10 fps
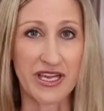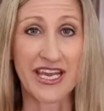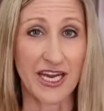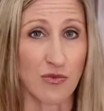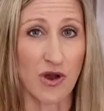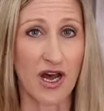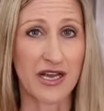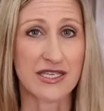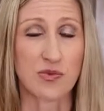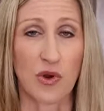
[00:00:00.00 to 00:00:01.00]

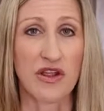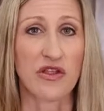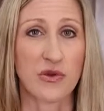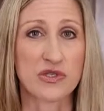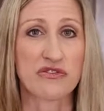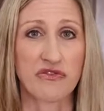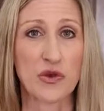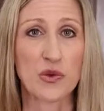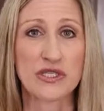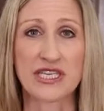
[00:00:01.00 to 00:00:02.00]
Quinoa is one of those
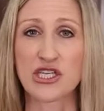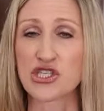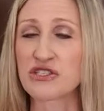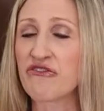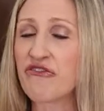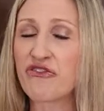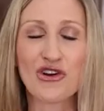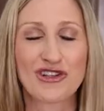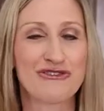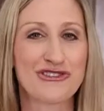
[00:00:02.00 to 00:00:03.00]
foods that is just
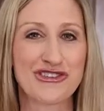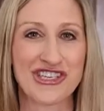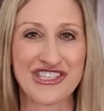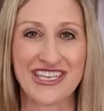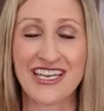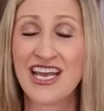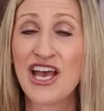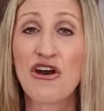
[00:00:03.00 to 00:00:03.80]
full of nutrition,